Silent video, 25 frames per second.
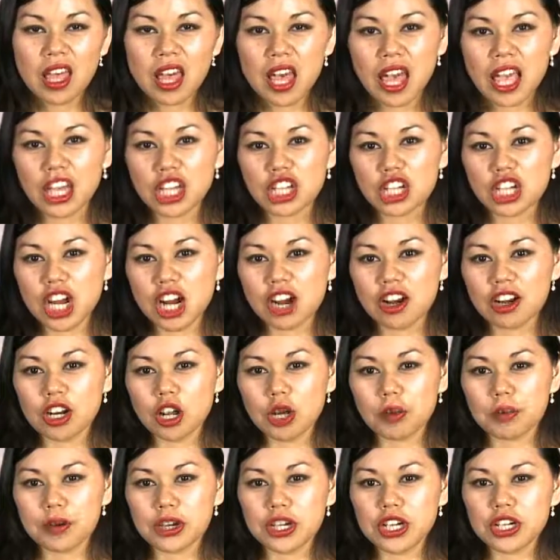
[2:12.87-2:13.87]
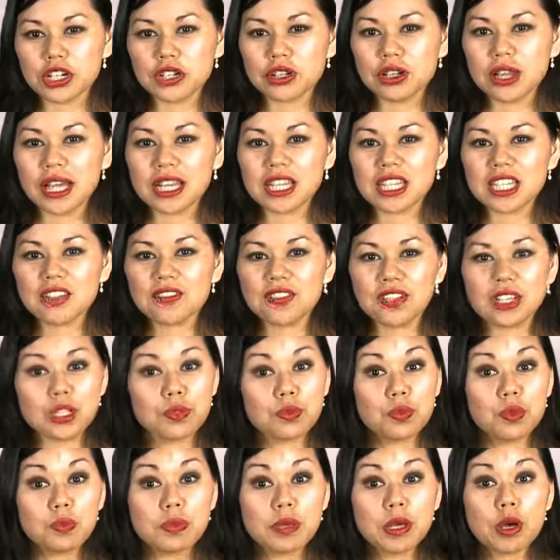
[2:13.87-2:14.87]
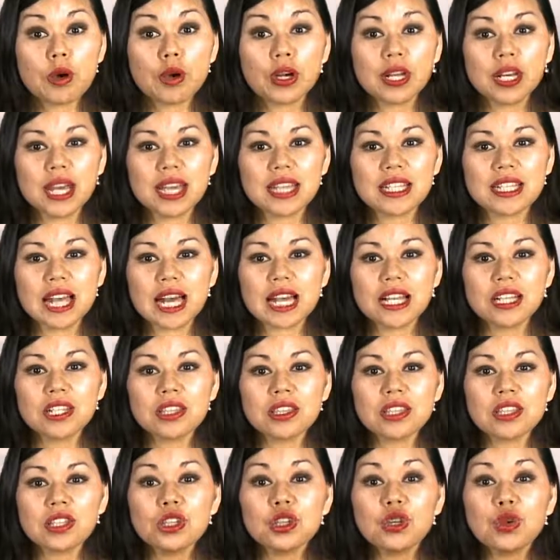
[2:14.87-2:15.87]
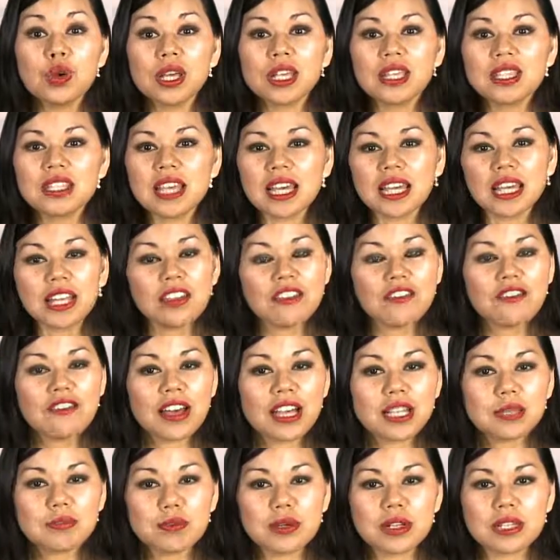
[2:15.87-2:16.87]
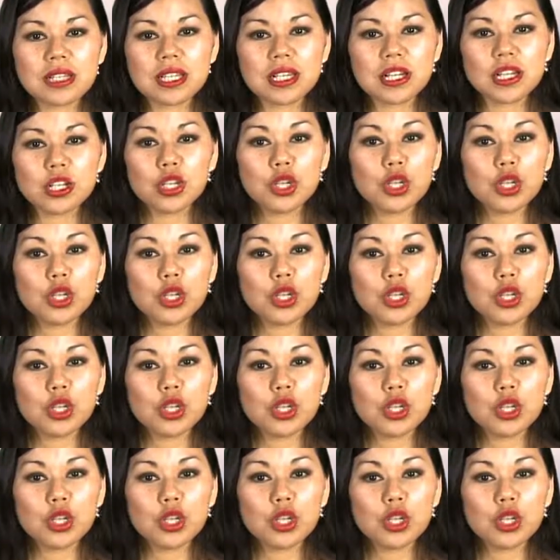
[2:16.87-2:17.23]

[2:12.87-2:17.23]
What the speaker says: HR and operational activities will be organised under the new Executive Vice President,